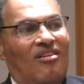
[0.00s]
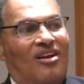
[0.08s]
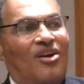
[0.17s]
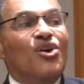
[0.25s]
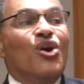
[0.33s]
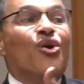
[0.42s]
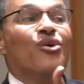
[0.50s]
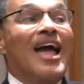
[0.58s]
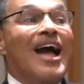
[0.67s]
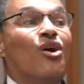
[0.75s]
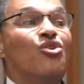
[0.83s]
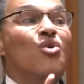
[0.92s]
learn
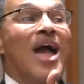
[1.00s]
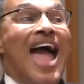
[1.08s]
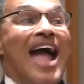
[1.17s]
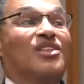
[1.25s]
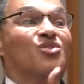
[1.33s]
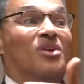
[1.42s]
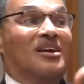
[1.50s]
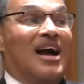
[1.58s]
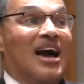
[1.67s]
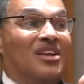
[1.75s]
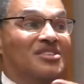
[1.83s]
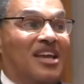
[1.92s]
how you act on a
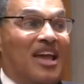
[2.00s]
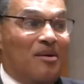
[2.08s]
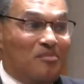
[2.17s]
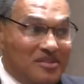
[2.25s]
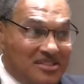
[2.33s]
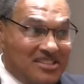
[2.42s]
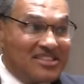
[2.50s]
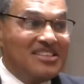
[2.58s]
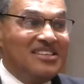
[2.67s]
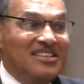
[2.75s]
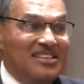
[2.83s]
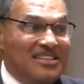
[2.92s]
college campus,
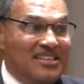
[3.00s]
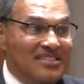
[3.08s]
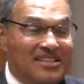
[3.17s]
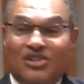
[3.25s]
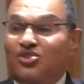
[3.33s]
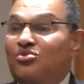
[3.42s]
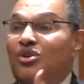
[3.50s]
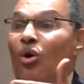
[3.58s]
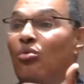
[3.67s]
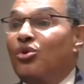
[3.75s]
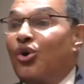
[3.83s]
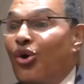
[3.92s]
that you don't
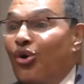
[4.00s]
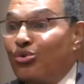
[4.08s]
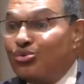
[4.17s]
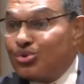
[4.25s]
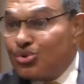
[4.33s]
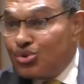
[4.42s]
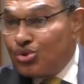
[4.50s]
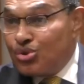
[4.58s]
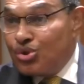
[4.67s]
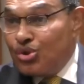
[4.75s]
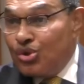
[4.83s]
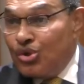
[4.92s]
curse,
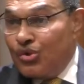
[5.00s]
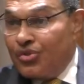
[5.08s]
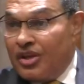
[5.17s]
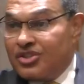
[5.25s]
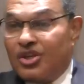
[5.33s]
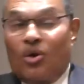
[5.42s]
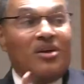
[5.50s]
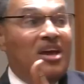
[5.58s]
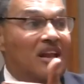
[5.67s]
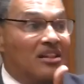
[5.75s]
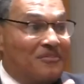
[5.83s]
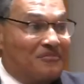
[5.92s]
that you don't get
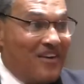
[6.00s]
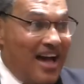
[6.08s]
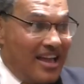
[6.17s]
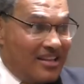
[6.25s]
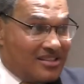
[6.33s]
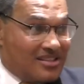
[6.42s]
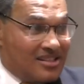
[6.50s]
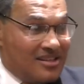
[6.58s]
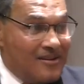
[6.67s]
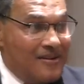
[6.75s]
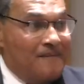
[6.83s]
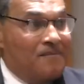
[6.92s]
into fights,
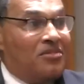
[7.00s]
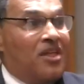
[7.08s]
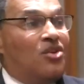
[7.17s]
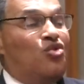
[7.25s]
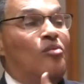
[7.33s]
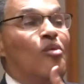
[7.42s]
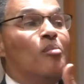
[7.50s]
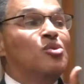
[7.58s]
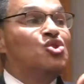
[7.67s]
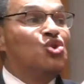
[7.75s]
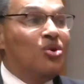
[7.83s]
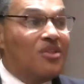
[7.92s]
that you're more
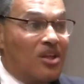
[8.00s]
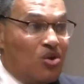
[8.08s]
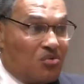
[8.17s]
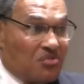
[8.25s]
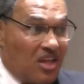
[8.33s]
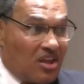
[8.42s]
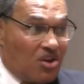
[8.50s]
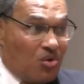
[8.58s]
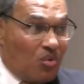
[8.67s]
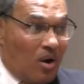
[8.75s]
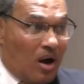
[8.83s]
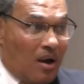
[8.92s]
mature than you think you
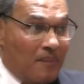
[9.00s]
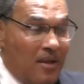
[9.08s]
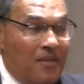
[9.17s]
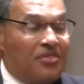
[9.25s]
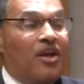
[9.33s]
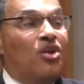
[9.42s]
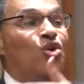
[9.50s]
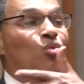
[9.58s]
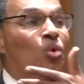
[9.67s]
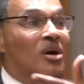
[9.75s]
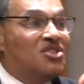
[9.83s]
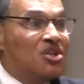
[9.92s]
are, that you
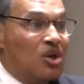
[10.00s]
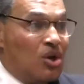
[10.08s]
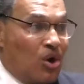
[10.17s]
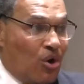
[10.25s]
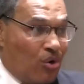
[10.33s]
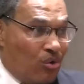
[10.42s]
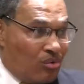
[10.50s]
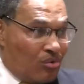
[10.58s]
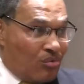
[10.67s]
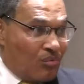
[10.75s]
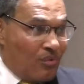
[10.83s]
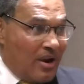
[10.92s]
want to learn,
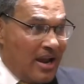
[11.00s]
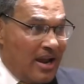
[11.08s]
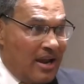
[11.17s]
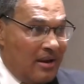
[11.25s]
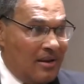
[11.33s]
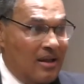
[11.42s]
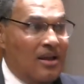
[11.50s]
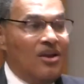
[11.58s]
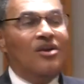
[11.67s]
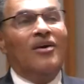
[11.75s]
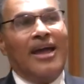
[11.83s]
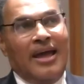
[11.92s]
right? You know,
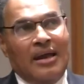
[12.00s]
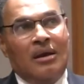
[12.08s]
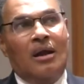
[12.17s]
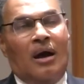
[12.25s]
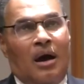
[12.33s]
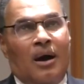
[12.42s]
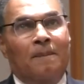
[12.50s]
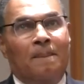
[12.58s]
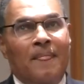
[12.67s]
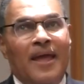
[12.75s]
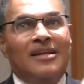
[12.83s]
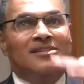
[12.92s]
and
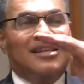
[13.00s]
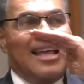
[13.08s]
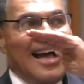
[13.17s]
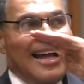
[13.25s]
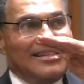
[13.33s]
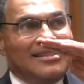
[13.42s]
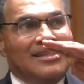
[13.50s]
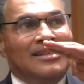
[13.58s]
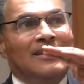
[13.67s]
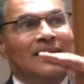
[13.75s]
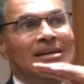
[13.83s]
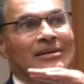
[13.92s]
it's the idea
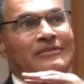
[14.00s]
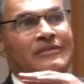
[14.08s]
of